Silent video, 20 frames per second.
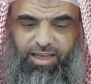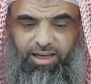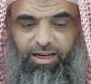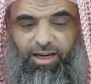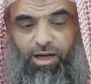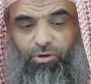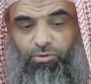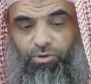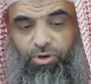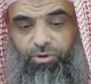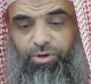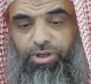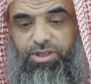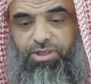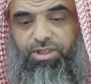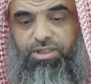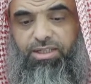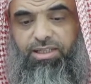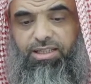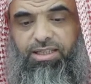Now,
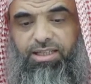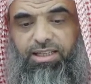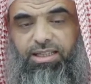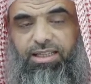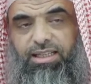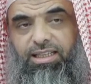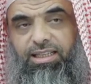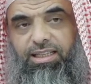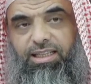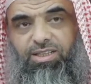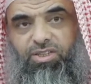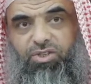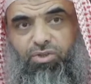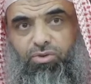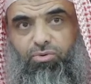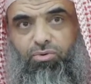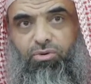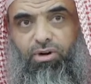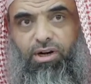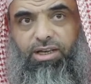notice this
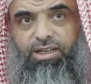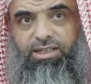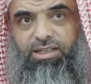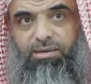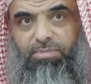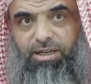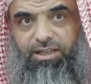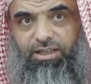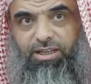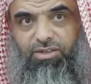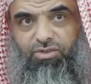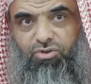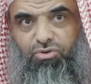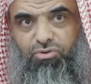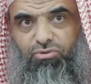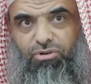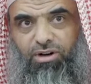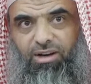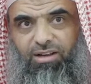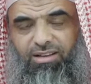surah is a Meccan
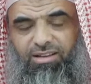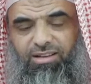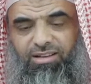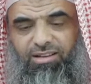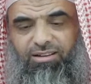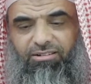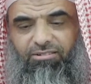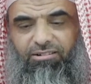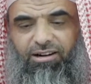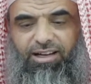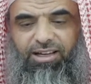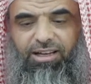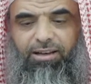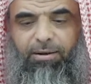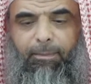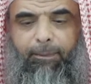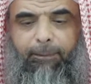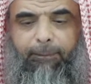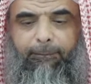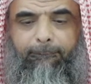surah, right?
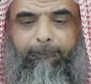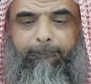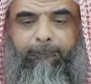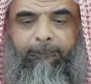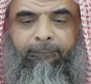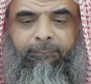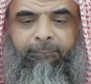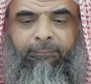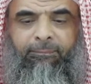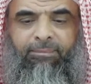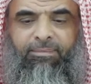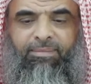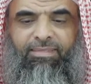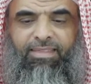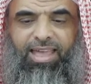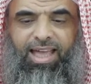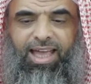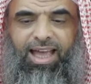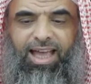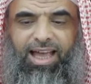
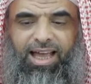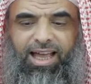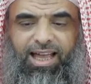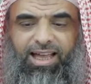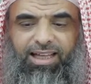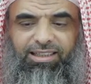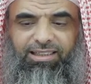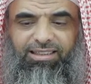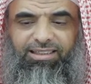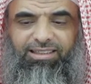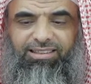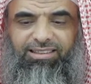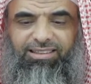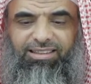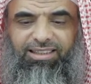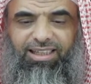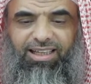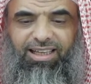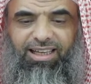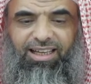And
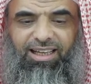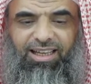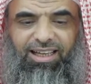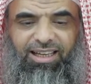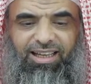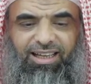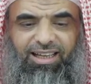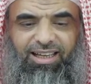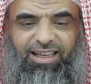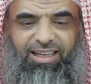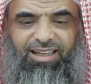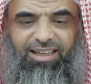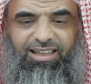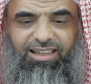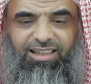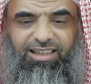uh,